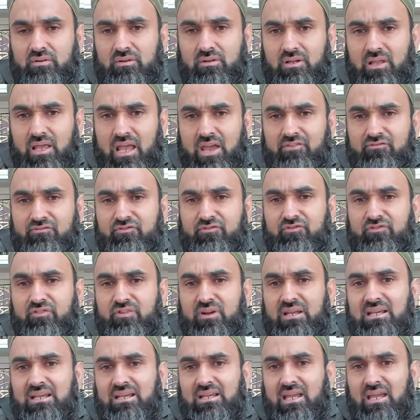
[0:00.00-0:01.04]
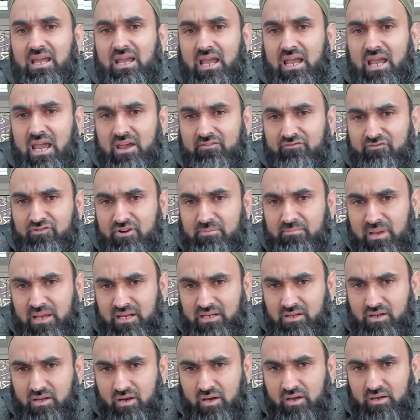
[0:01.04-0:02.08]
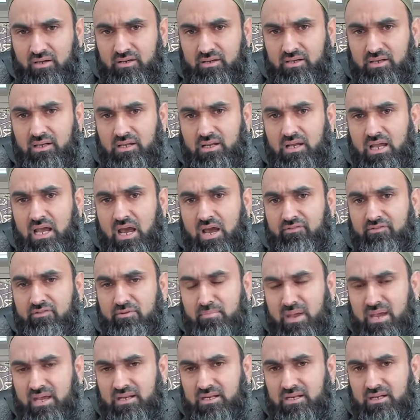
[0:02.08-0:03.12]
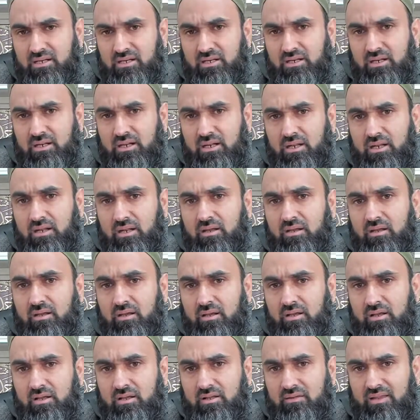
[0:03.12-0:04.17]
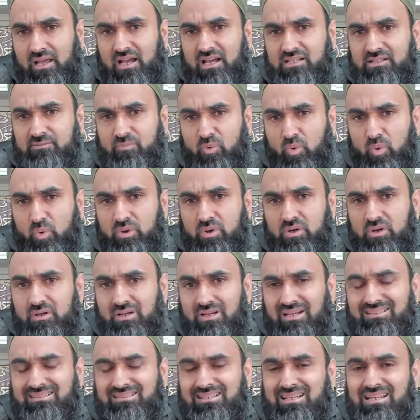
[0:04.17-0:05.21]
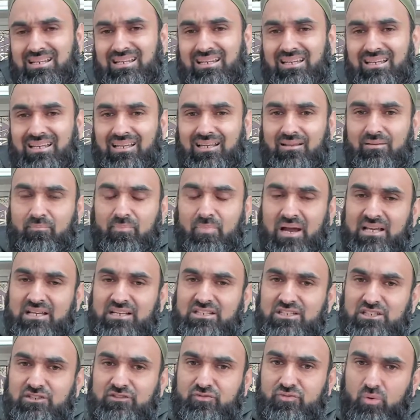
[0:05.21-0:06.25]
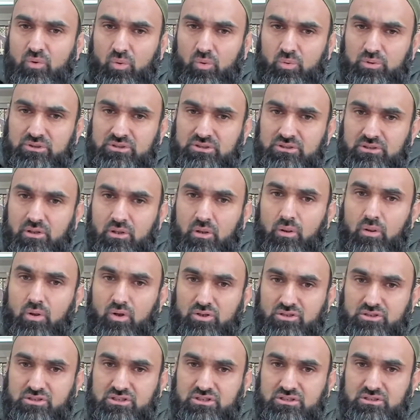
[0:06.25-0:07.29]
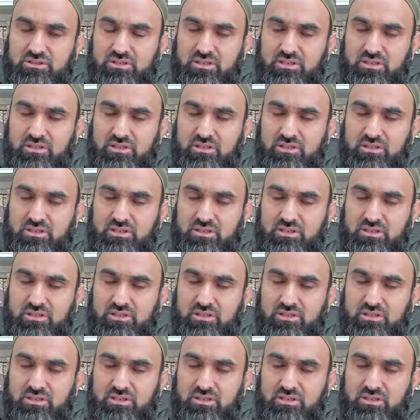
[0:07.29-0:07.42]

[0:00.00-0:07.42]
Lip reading: Every mankind, every man that is born, is in by default loss.